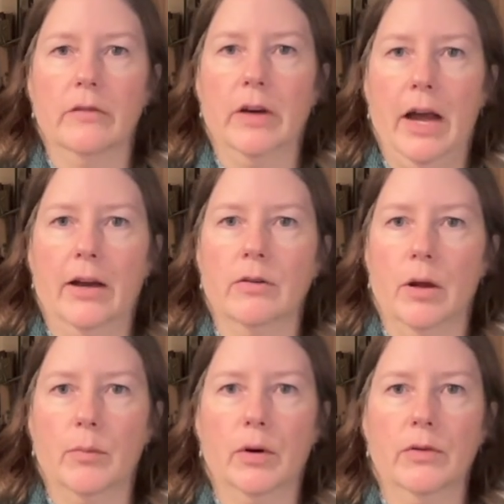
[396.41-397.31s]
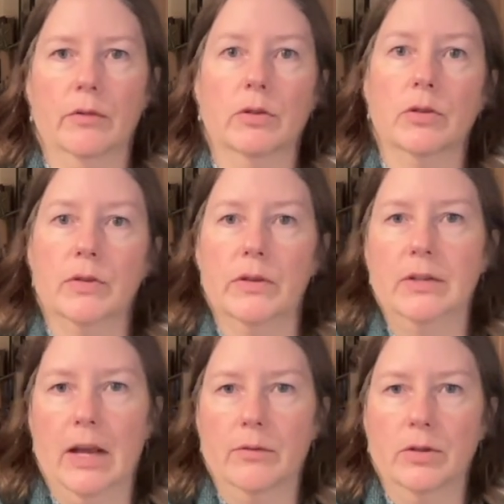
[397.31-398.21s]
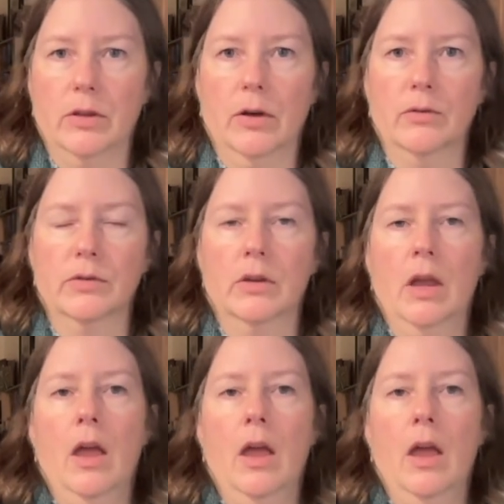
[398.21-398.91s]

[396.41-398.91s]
of a higher number that reduces down to those.